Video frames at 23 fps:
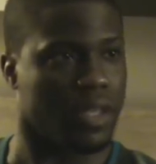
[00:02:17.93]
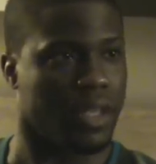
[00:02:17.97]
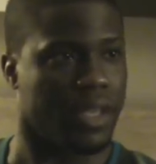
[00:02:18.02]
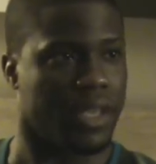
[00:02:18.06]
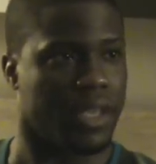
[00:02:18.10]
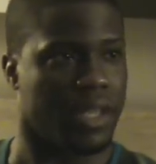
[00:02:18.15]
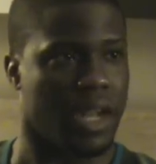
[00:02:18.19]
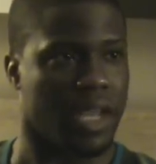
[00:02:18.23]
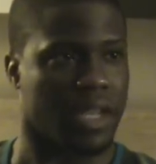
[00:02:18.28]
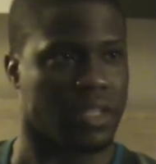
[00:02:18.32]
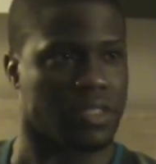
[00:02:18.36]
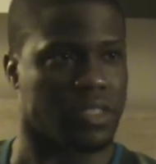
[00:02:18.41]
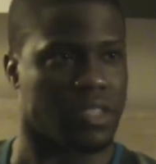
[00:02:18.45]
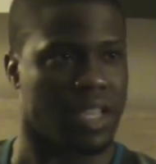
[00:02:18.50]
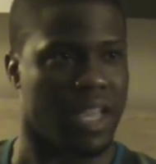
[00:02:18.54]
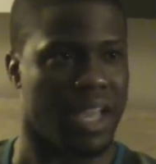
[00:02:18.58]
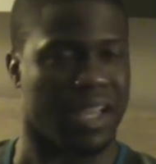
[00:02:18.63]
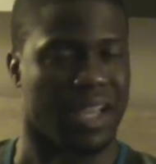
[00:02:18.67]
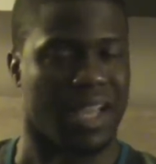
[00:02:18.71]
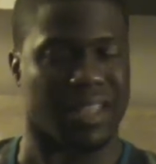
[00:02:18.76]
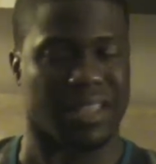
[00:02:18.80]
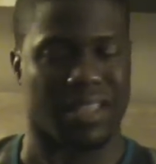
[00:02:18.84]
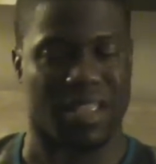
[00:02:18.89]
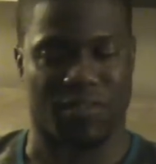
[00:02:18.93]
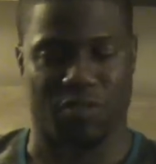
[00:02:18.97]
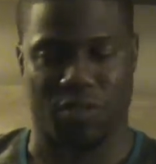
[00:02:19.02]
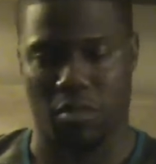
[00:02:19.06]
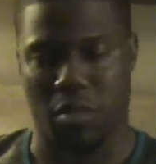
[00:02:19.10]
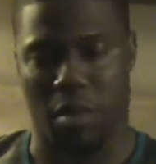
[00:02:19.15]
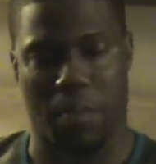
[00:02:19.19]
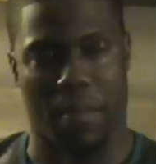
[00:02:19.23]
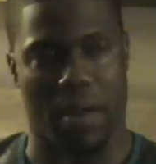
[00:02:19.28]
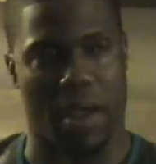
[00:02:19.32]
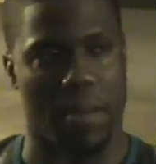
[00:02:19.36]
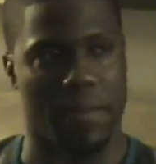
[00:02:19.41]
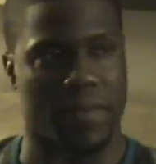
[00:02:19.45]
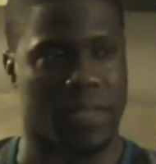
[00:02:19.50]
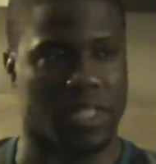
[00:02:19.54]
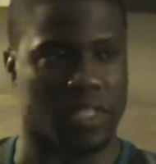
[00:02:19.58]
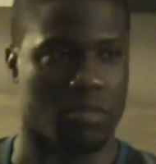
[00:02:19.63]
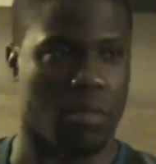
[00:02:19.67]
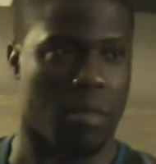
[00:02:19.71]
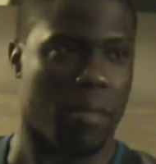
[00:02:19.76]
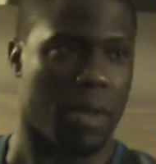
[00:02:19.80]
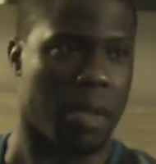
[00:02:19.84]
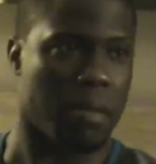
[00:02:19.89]
And like I say, I got that from my mom
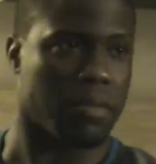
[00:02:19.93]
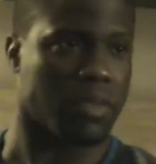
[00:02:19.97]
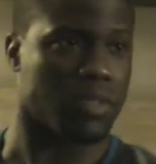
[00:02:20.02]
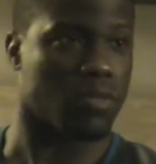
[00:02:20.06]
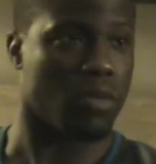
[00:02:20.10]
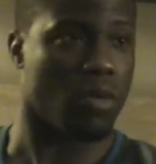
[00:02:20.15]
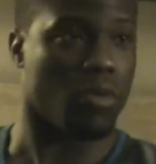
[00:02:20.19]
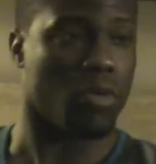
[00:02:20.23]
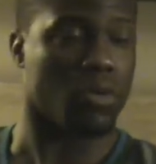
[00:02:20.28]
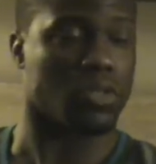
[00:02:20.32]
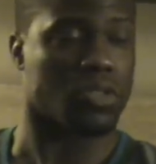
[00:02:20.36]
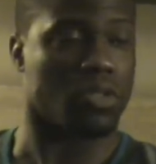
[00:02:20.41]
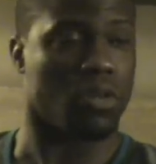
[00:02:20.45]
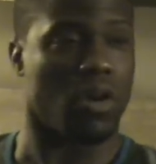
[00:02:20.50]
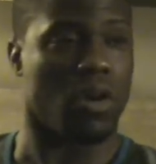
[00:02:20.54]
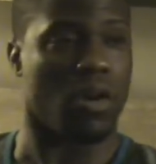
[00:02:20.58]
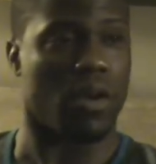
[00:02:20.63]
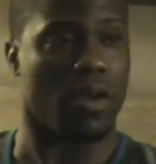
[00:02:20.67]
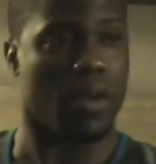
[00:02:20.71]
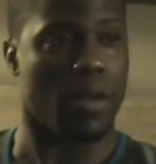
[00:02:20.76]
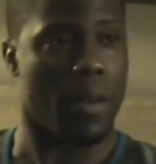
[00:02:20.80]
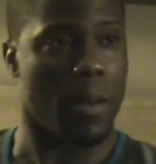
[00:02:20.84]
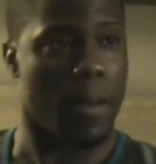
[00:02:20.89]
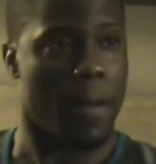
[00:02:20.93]
because my mom was my worst friend.